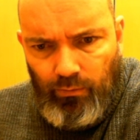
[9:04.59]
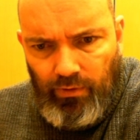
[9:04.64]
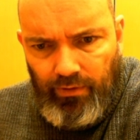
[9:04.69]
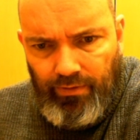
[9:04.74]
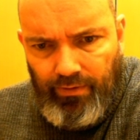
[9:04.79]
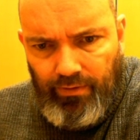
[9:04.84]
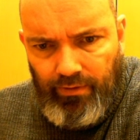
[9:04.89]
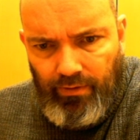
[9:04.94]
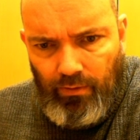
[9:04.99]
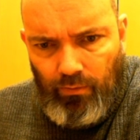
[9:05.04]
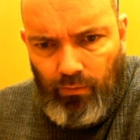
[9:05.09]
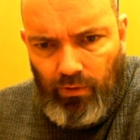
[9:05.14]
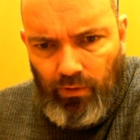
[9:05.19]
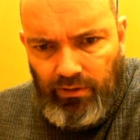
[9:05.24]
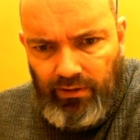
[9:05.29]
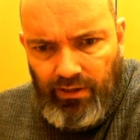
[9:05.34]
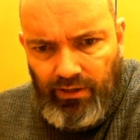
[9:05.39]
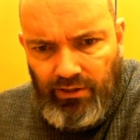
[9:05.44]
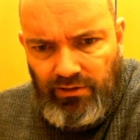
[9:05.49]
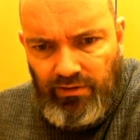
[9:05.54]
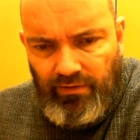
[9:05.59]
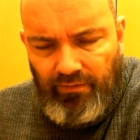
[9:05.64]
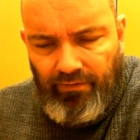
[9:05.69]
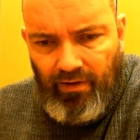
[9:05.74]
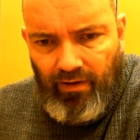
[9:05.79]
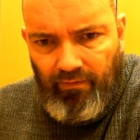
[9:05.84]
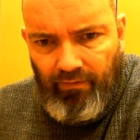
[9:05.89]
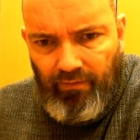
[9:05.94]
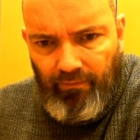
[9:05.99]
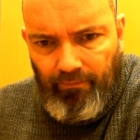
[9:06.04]
with rook takes
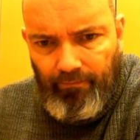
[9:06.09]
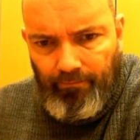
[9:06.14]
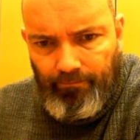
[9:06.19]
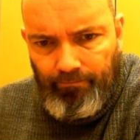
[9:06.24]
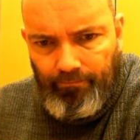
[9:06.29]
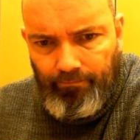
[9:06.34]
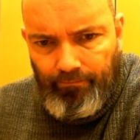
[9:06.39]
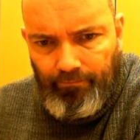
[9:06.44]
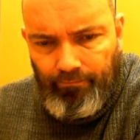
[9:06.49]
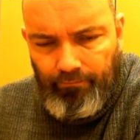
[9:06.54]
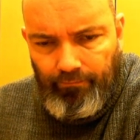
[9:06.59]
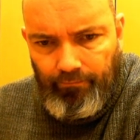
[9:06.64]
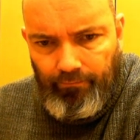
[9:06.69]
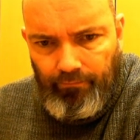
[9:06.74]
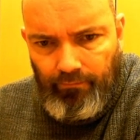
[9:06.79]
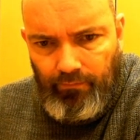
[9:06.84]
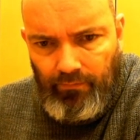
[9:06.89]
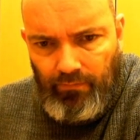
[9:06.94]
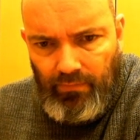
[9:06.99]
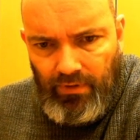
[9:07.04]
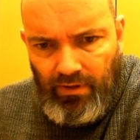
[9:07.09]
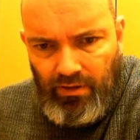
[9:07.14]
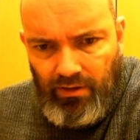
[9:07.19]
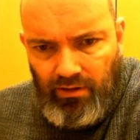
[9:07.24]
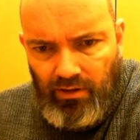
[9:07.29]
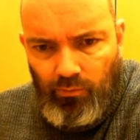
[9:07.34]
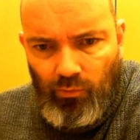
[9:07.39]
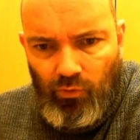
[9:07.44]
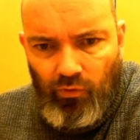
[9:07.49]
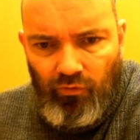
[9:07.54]
c5.
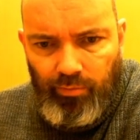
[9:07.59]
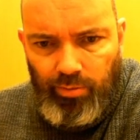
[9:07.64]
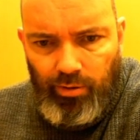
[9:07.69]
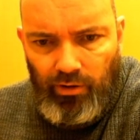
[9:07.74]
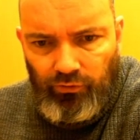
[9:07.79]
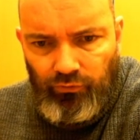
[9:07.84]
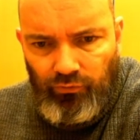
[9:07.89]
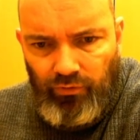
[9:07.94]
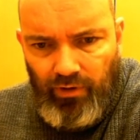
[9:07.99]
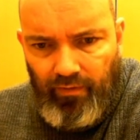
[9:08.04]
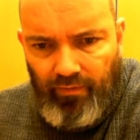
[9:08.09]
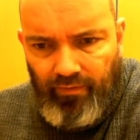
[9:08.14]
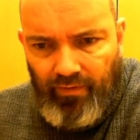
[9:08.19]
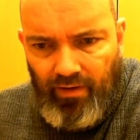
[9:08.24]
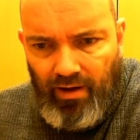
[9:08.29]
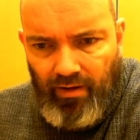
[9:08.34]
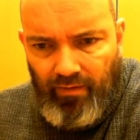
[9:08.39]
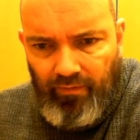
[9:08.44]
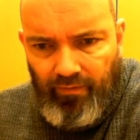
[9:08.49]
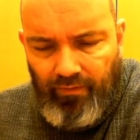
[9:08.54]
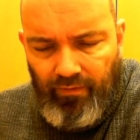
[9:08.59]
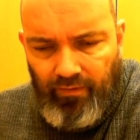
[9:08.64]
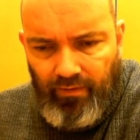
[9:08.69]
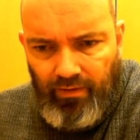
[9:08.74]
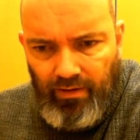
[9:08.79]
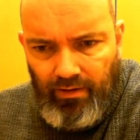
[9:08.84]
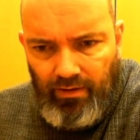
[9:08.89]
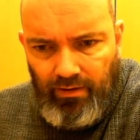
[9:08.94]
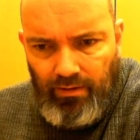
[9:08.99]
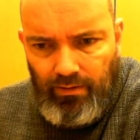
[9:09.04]
The move pawn to a5
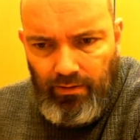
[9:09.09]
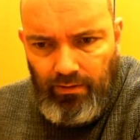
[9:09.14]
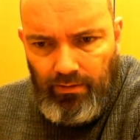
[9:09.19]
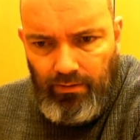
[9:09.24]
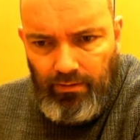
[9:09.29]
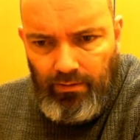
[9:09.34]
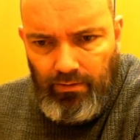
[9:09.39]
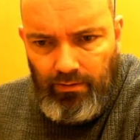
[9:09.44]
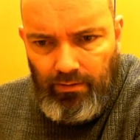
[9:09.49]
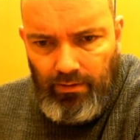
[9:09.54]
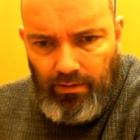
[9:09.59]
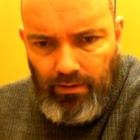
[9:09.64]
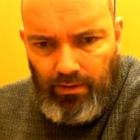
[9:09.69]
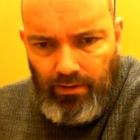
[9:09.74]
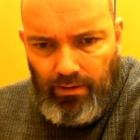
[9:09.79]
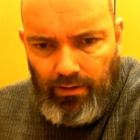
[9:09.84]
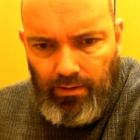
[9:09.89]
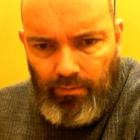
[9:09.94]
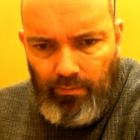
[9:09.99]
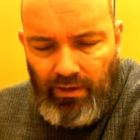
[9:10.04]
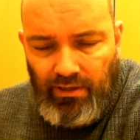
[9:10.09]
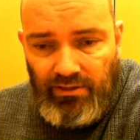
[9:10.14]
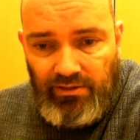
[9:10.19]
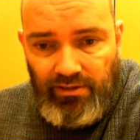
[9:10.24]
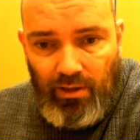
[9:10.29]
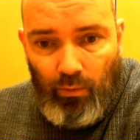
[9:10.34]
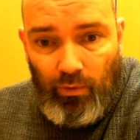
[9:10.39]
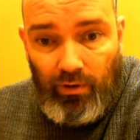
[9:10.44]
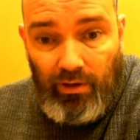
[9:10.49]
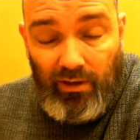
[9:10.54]
uh, means
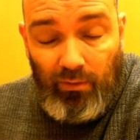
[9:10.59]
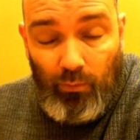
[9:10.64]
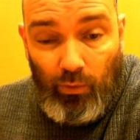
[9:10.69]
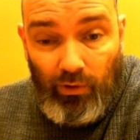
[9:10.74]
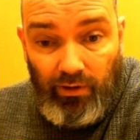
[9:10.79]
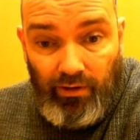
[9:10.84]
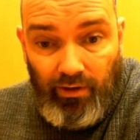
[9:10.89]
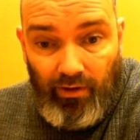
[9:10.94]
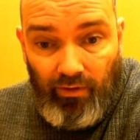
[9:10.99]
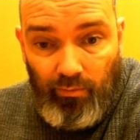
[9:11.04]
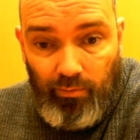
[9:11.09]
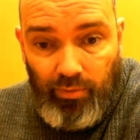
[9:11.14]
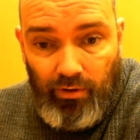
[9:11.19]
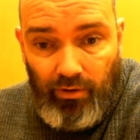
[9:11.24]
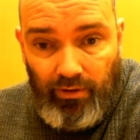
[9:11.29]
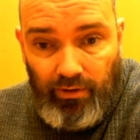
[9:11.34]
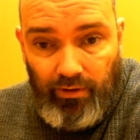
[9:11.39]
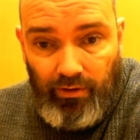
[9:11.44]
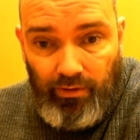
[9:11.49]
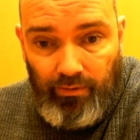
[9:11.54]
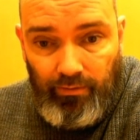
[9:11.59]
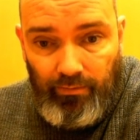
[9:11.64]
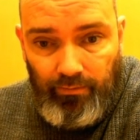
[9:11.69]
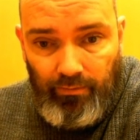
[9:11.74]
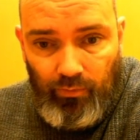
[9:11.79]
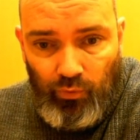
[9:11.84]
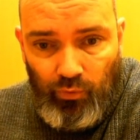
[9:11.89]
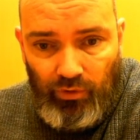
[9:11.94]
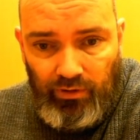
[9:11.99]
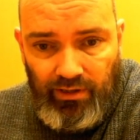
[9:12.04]
that we can win another pawn here.
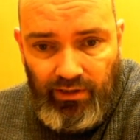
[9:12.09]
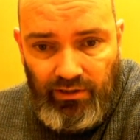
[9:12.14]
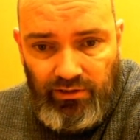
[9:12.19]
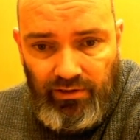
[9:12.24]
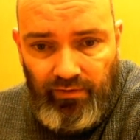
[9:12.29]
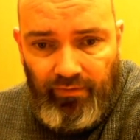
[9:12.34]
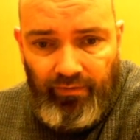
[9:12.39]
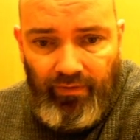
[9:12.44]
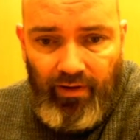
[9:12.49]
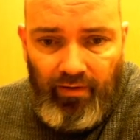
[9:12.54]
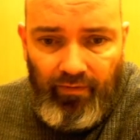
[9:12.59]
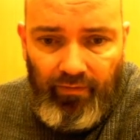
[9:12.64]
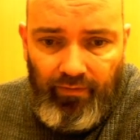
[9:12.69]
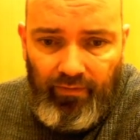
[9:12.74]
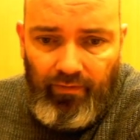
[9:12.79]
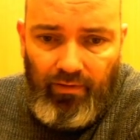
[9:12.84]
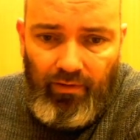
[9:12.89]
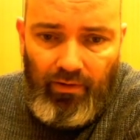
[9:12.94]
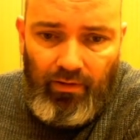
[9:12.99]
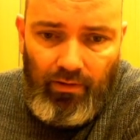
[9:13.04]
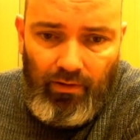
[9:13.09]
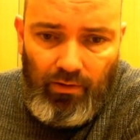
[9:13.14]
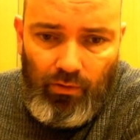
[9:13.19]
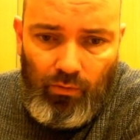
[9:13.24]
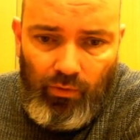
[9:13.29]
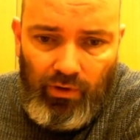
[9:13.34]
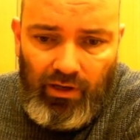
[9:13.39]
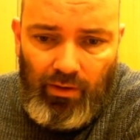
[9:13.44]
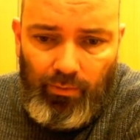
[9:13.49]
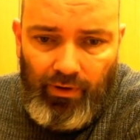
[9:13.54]
Rook takes c5.
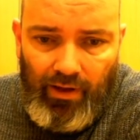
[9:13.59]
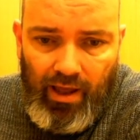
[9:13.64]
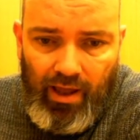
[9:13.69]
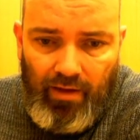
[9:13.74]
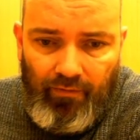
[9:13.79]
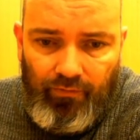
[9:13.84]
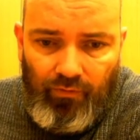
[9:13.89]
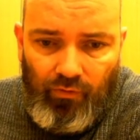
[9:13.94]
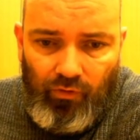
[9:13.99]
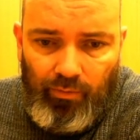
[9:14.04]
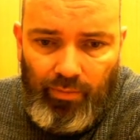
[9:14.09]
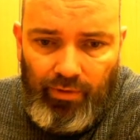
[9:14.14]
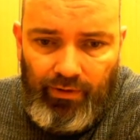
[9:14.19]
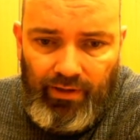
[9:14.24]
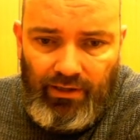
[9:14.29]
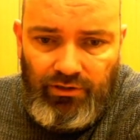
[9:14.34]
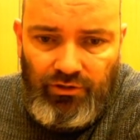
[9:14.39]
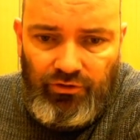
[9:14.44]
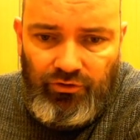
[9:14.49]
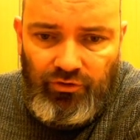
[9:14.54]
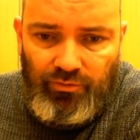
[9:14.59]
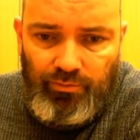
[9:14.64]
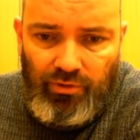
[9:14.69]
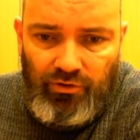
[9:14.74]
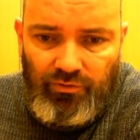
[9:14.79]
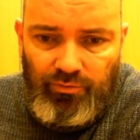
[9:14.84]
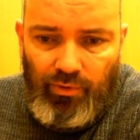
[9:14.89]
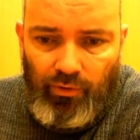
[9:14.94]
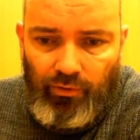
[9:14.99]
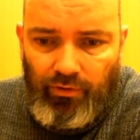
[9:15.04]
We can play a4, but that's just
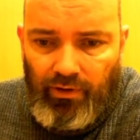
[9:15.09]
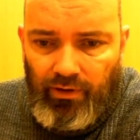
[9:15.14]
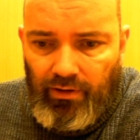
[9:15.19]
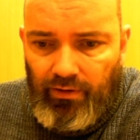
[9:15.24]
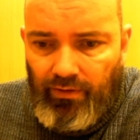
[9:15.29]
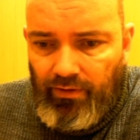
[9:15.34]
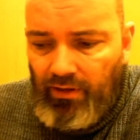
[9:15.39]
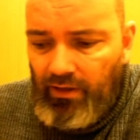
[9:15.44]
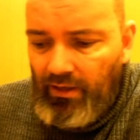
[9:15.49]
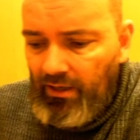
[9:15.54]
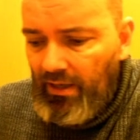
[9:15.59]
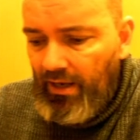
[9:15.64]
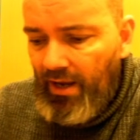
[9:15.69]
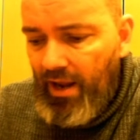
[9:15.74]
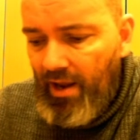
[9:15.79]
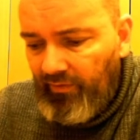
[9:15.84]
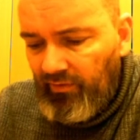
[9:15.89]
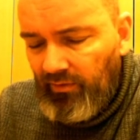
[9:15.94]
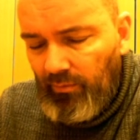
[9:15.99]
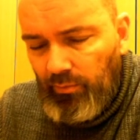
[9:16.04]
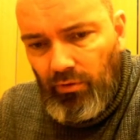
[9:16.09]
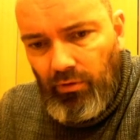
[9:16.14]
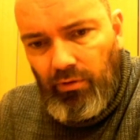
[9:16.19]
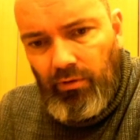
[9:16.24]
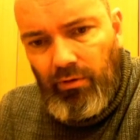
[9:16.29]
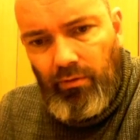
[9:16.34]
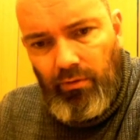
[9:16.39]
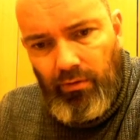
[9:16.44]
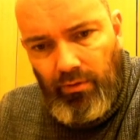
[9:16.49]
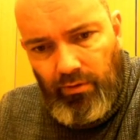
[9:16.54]
postponing the inevitable.
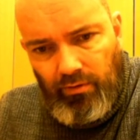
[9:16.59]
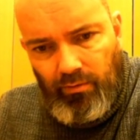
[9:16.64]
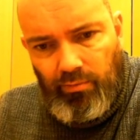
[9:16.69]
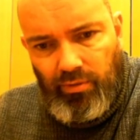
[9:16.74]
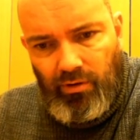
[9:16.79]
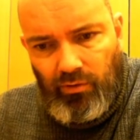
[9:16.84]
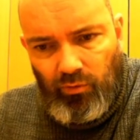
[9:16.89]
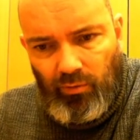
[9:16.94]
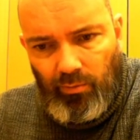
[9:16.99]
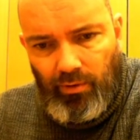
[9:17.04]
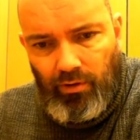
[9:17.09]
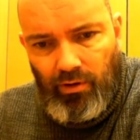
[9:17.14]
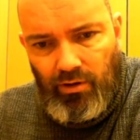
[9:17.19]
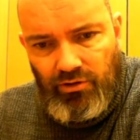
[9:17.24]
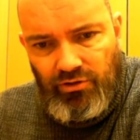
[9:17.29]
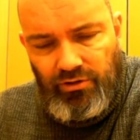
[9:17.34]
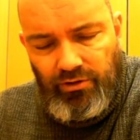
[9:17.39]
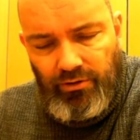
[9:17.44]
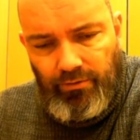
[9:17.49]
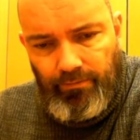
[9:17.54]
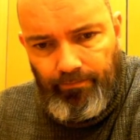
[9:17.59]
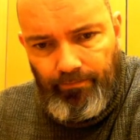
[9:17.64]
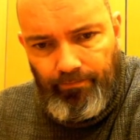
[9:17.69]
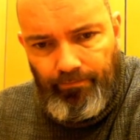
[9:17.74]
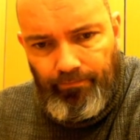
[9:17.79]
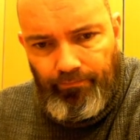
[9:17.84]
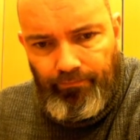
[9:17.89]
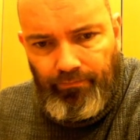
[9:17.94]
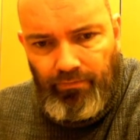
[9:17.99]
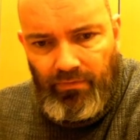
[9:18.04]
The pawn will be lost
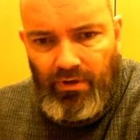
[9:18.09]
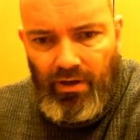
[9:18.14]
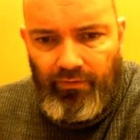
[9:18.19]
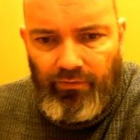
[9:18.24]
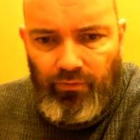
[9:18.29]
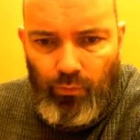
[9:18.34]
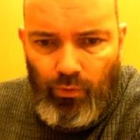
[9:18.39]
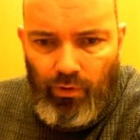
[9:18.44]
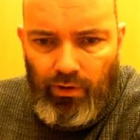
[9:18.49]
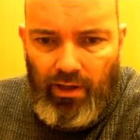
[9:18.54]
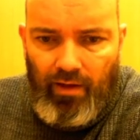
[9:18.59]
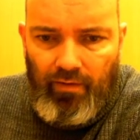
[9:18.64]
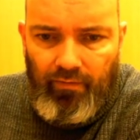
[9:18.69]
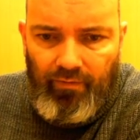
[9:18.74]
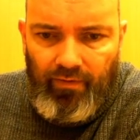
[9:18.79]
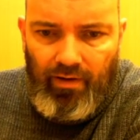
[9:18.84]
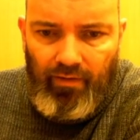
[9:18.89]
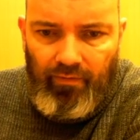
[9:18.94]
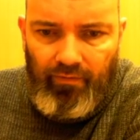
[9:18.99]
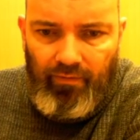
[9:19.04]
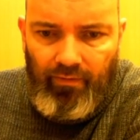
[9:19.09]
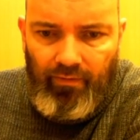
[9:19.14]
after rook a5.